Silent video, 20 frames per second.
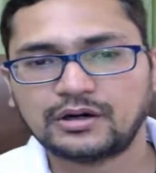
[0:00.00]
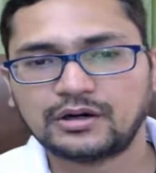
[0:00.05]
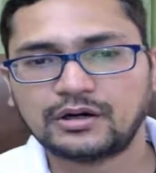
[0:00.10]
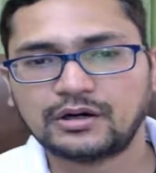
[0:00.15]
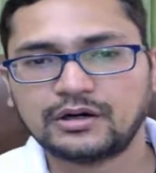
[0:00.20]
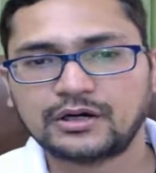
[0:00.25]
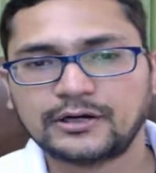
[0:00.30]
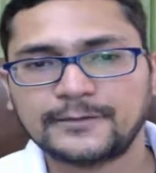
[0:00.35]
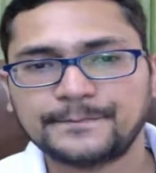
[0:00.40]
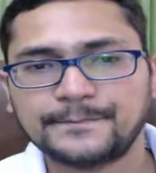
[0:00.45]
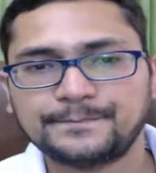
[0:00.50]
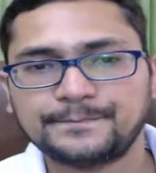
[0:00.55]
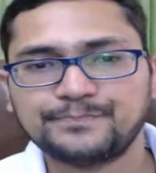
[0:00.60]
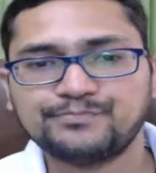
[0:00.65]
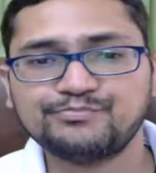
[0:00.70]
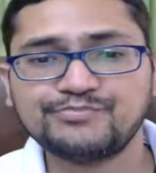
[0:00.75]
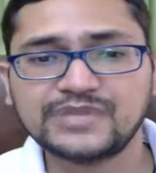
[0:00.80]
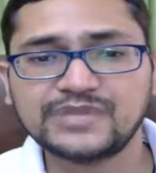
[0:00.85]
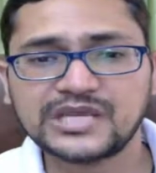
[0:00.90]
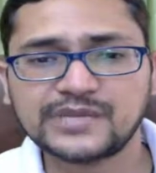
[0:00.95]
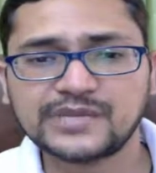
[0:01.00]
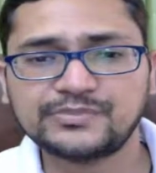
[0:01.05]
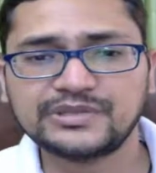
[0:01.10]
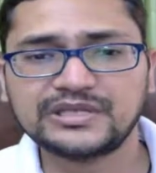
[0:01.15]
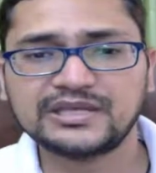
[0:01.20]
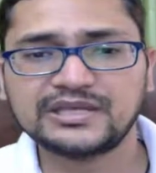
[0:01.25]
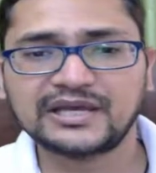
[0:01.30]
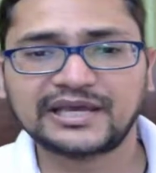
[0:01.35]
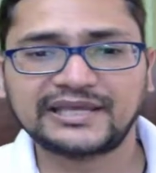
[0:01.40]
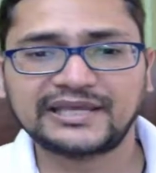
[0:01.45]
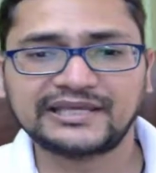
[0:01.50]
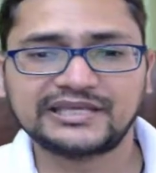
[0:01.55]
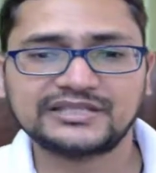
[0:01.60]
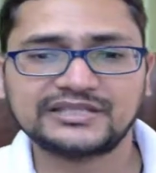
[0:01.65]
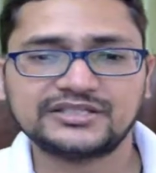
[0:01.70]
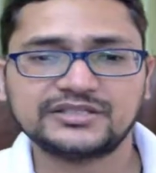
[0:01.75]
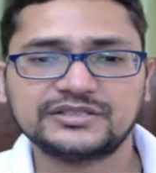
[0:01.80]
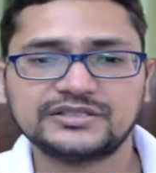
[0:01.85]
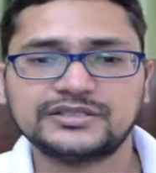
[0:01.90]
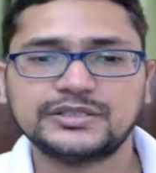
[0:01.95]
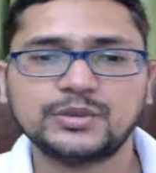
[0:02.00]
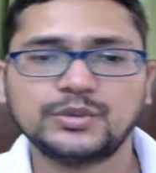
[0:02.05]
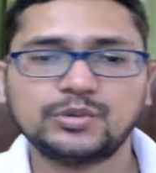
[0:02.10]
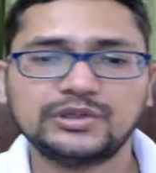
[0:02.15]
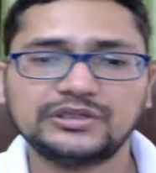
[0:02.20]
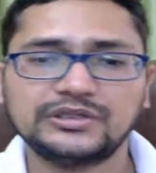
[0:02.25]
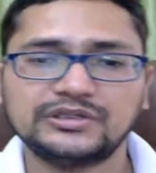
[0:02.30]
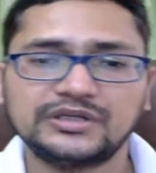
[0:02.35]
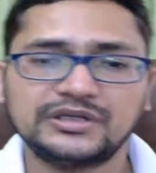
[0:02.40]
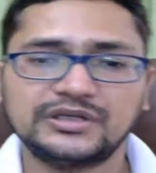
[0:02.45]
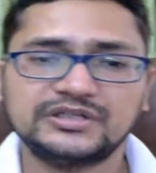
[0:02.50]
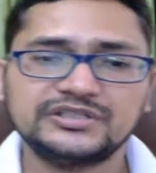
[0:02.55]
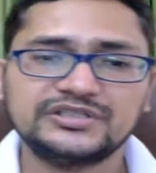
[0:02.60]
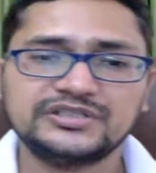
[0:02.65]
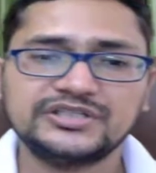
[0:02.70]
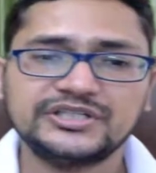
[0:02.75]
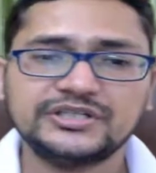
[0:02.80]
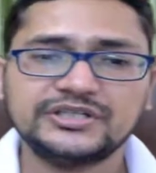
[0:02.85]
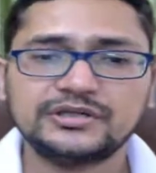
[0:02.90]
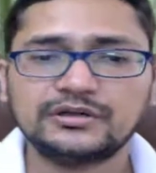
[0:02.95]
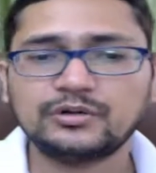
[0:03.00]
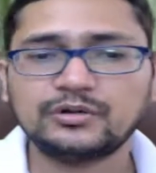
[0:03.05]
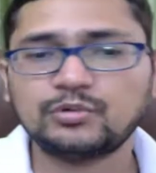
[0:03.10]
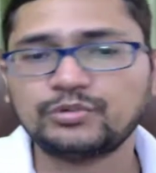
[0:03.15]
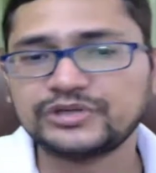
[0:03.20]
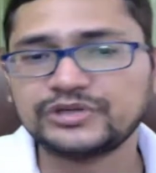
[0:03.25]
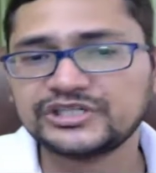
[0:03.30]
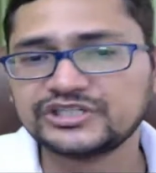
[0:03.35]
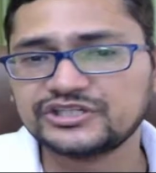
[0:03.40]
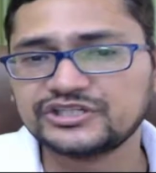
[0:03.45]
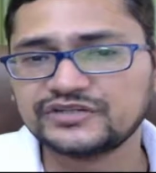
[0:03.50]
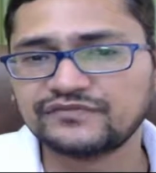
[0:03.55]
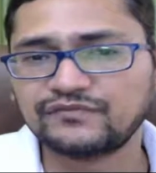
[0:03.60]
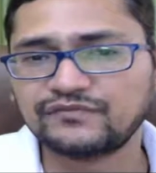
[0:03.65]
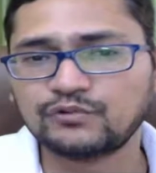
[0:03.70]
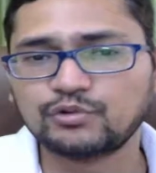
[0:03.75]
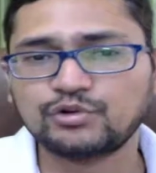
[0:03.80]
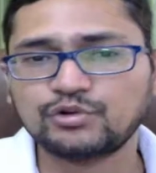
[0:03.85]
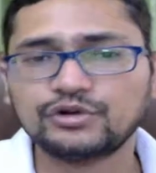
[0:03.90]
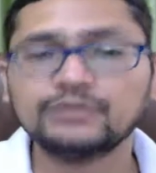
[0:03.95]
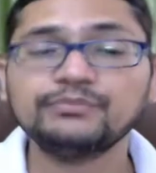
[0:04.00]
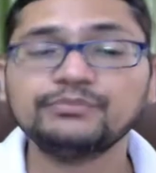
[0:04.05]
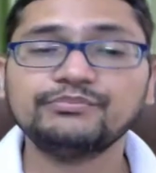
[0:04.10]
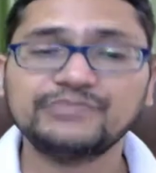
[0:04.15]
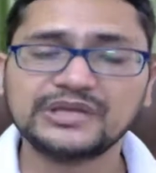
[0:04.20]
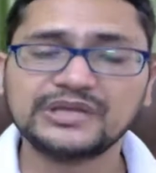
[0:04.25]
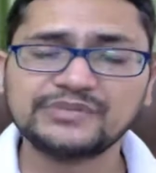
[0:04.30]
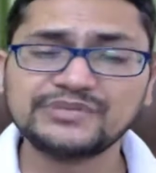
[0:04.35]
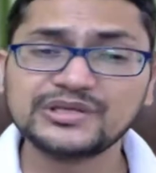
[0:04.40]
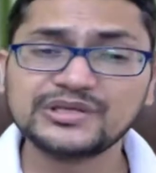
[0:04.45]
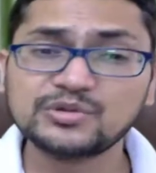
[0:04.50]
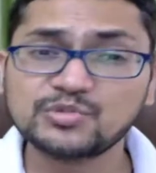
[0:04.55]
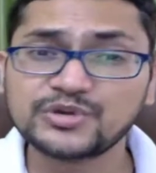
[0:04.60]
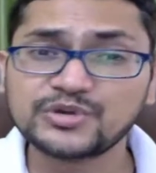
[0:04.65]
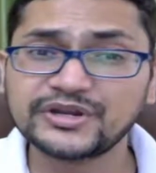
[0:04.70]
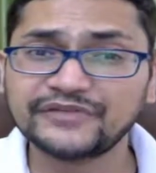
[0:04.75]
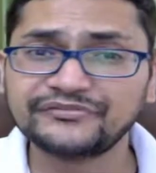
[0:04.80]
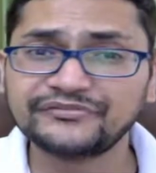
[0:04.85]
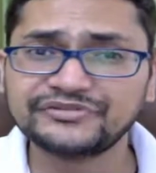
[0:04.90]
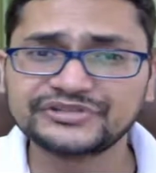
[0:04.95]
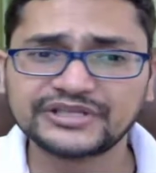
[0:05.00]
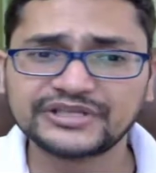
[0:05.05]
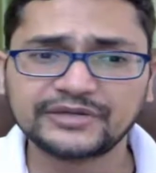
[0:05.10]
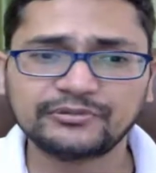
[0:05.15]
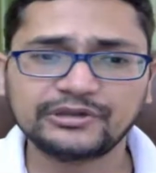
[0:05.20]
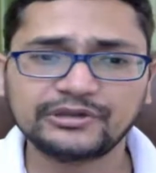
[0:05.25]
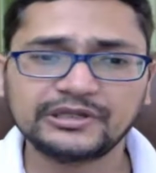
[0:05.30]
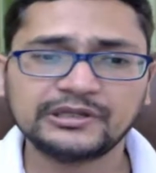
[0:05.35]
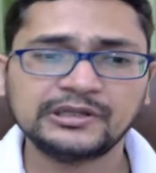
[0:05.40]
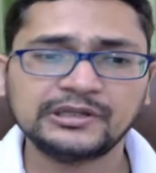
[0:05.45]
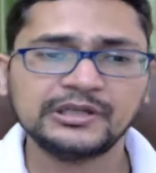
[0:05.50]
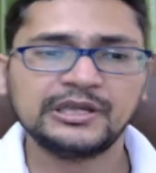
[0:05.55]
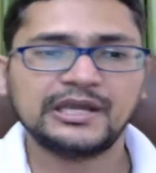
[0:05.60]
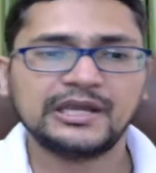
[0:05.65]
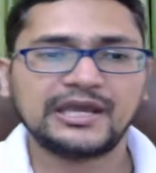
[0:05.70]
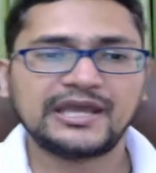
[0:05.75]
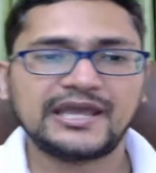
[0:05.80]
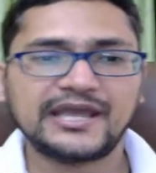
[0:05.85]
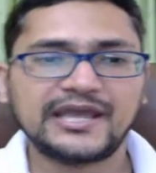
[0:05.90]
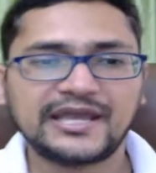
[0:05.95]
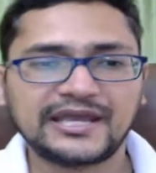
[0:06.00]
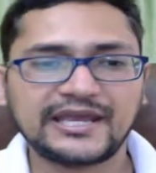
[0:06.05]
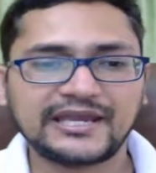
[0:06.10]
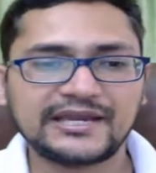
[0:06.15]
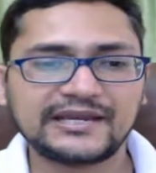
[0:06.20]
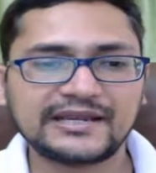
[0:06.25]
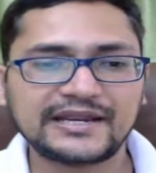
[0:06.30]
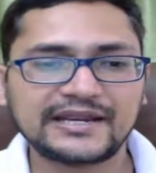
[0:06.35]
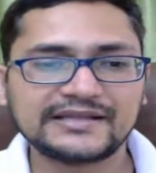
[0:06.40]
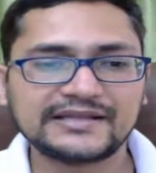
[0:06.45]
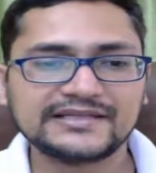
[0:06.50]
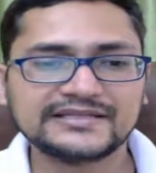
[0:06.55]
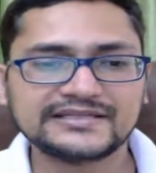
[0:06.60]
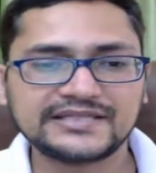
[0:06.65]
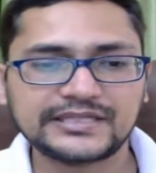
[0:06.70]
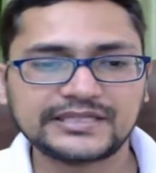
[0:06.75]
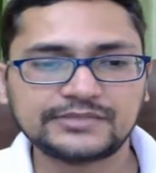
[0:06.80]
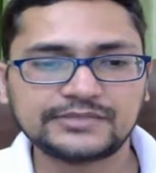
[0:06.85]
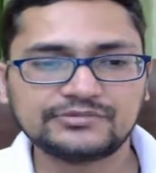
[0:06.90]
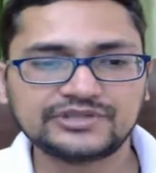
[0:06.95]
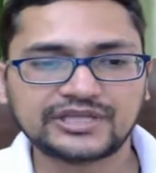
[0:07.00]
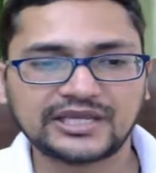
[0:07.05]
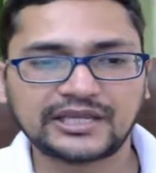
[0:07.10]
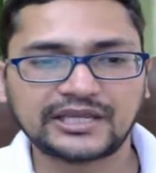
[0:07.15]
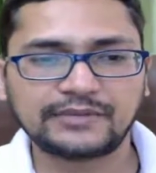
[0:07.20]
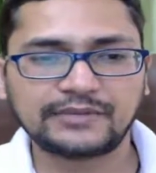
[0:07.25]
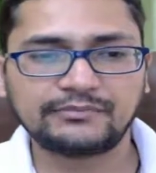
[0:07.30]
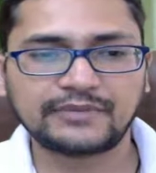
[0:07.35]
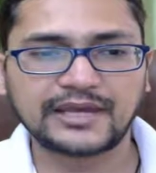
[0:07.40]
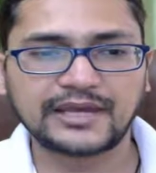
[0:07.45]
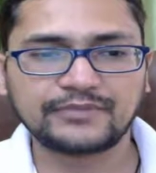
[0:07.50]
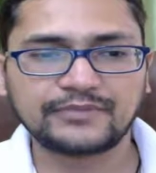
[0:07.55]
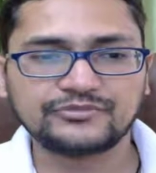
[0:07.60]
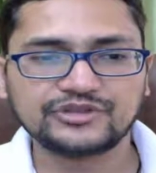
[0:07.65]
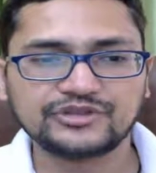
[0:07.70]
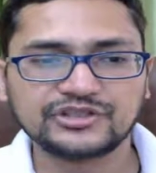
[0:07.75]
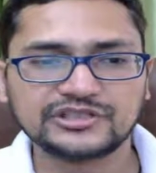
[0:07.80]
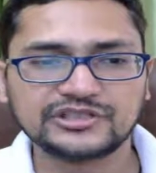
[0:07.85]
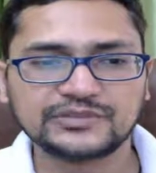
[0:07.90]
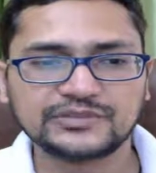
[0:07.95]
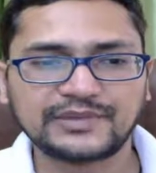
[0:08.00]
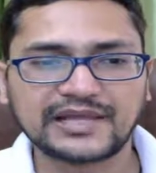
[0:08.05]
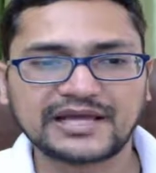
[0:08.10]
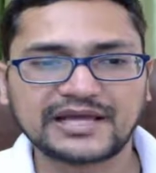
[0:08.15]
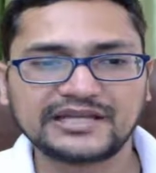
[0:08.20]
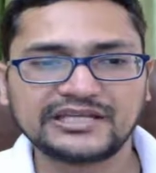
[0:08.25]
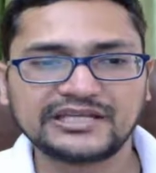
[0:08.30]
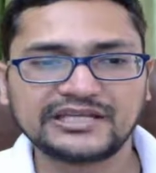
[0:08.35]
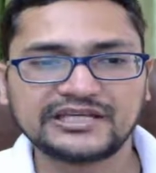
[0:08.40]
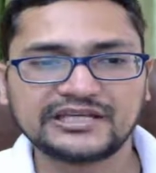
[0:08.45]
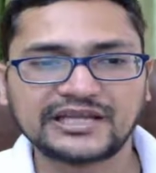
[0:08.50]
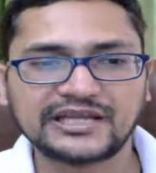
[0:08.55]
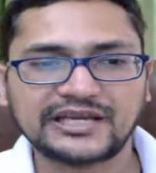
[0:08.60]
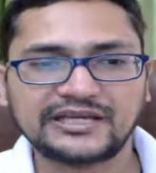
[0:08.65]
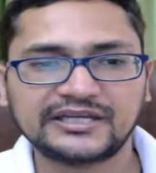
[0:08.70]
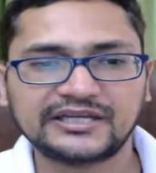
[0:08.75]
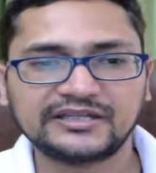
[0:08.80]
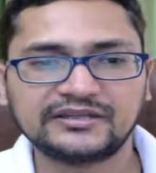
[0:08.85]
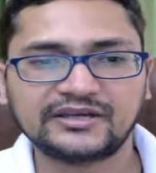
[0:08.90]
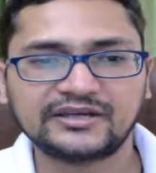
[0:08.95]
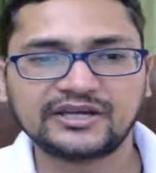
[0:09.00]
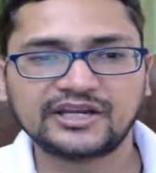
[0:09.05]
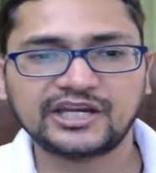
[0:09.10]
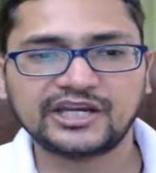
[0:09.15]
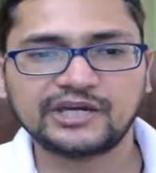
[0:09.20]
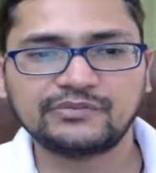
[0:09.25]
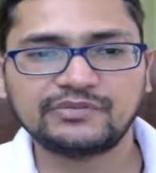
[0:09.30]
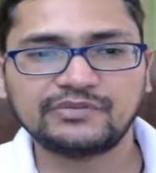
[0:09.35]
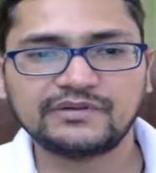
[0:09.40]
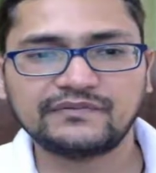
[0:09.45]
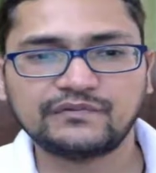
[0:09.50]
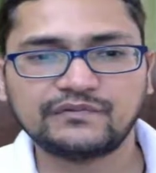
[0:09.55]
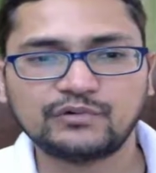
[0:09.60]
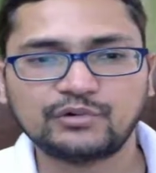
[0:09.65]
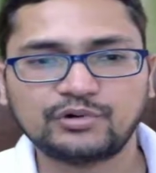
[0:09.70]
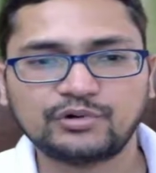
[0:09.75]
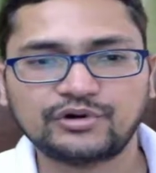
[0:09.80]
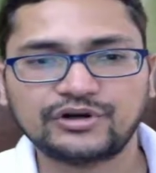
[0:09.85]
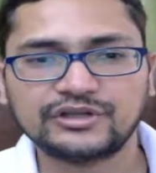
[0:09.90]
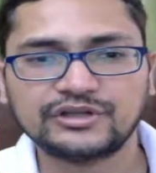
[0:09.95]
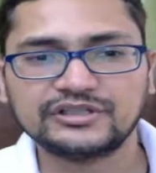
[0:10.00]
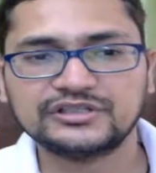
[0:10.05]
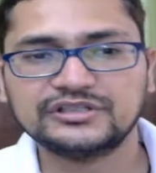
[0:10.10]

um, maybe I can just even consider queen g4 maybe queen f7 and at the same time I'm just planning knight a3 knight b4